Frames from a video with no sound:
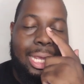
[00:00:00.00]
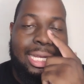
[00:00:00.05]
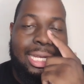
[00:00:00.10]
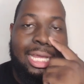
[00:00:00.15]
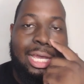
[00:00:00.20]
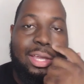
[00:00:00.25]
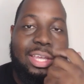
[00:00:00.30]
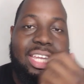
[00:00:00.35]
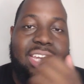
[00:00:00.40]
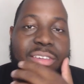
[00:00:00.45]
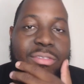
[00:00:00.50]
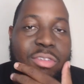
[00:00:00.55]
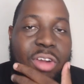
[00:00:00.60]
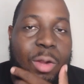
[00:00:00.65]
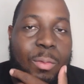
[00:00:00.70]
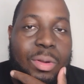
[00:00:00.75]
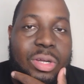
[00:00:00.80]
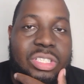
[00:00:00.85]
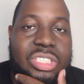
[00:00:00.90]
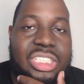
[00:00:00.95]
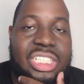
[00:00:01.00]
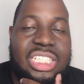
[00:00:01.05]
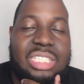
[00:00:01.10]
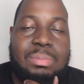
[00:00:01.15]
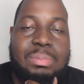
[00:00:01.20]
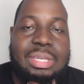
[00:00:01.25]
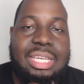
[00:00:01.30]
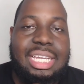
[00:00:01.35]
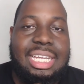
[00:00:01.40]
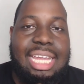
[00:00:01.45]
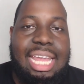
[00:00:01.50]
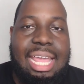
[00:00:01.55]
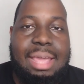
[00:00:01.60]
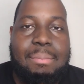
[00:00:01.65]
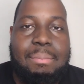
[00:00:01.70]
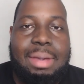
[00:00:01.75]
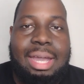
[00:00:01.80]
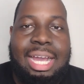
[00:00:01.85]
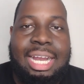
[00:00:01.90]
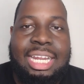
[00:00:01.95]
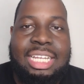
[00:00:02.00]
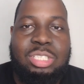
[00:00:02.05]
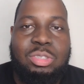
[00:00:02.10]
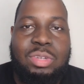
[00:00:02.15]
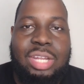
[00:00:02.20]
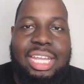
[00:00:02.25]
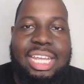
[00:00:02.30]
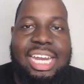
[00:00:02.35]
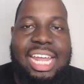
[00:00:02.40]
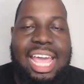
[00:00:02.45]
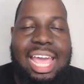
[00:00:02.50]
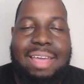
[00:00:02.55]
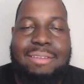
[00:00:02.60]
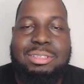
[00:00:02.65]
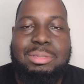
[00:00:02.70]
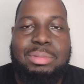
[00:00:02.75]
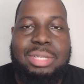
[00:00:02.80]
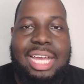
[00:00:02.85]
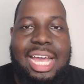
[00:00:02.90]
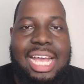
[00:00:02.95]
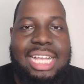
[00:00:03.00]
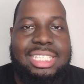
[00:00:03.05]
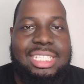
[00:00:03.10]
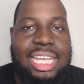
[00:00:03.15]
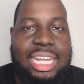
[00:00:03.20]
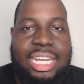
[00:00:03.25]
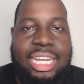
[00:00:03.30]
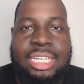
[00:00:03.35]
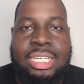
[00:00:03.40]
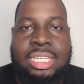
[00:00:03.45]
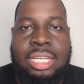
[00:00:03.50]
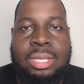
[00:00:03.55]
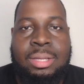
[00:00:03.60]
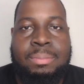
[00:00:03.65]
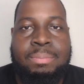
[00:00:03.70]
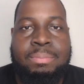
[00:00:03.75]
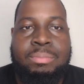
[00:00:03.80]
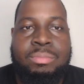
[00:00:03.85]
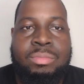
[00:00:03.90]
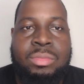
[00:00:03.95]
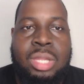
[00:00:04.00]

Now, he could very well just be a camp body, so they can have some guys that can